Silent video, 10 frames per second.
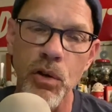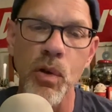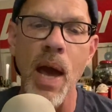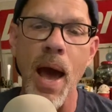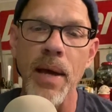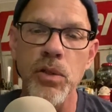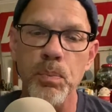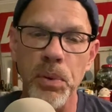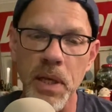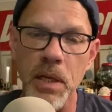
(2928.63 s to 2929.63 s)
You guys,
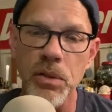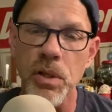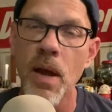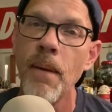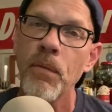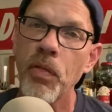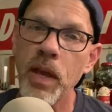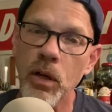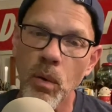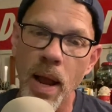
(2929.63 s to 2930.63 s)
please
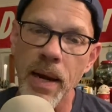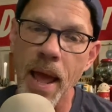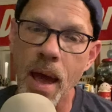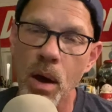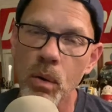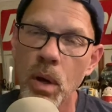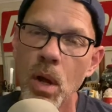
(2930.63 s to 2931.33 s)
think right now